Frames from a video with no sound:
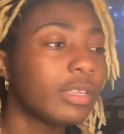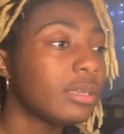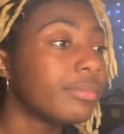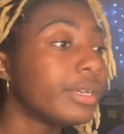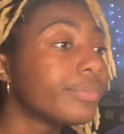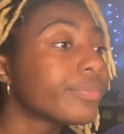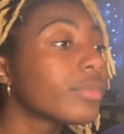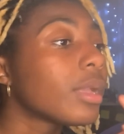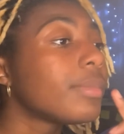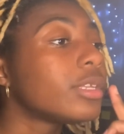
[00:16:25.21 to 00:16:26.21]
But I'm
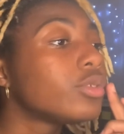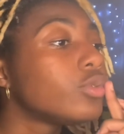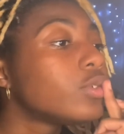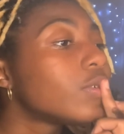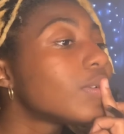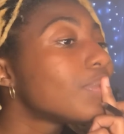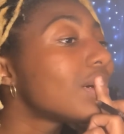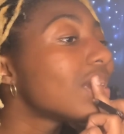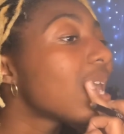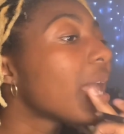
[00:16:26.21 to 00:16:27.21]
not too sure about it.